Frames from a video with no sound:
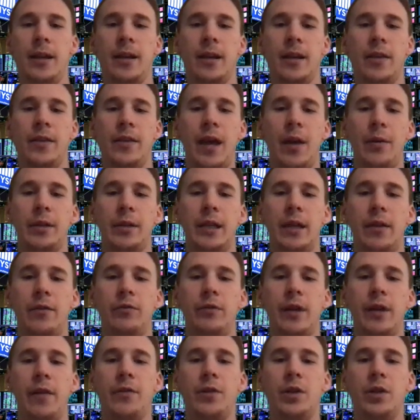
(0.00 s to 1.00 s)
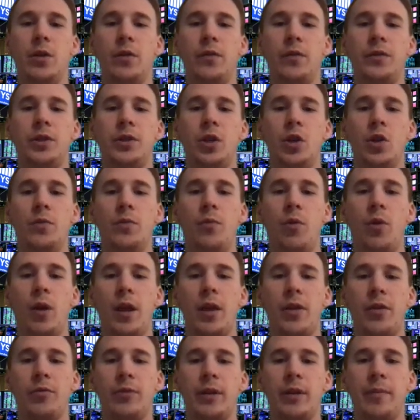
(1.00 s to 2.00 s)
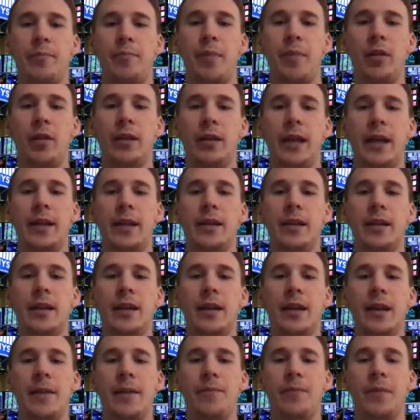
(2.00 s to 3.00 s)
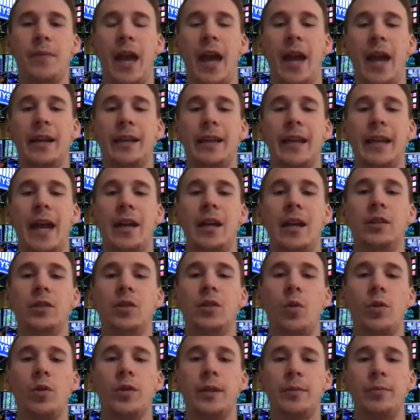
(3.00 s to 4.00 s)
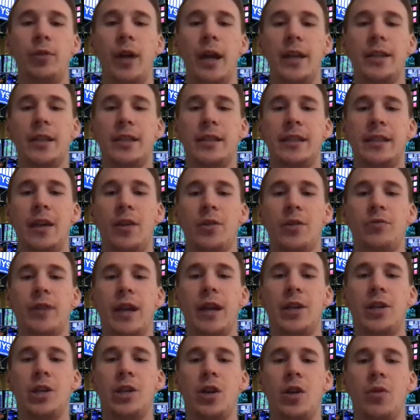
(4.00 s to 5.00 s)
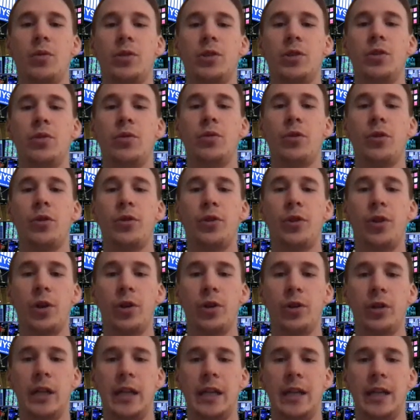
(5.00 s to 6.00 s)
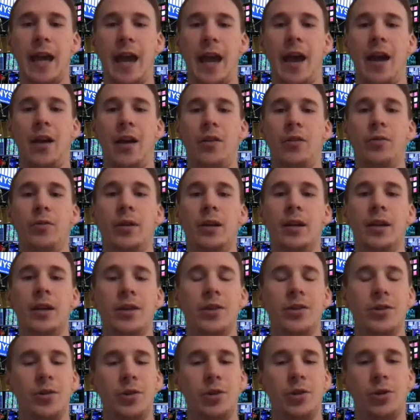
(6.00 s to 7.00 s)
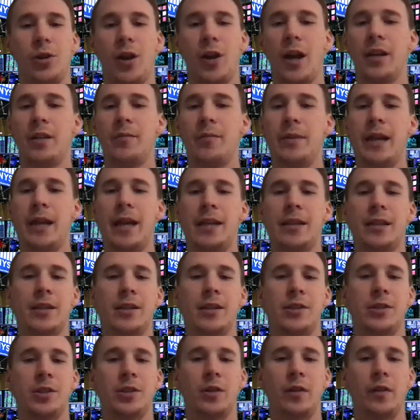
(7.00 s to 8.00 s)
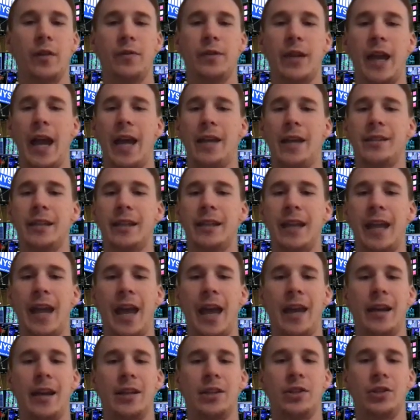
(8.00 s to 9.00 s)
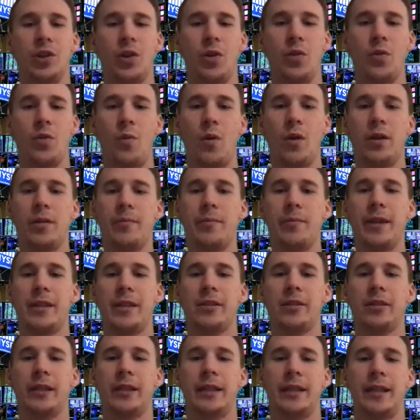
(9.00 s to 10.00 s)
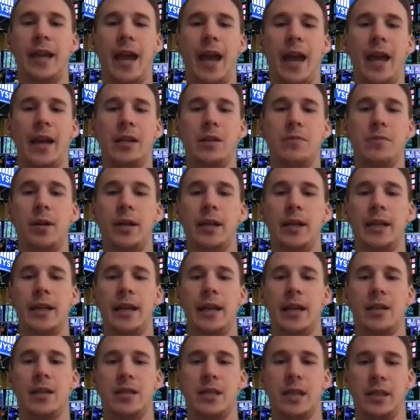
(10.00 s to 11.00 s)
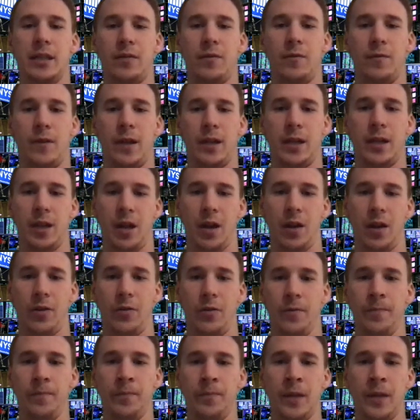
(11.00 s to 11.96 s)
That would give revenue of 2.3 billion. And again, I lowered the price to sales ratio to 30 now. So trying to be as conservative as I can. I don't want to mislead anybody in this video,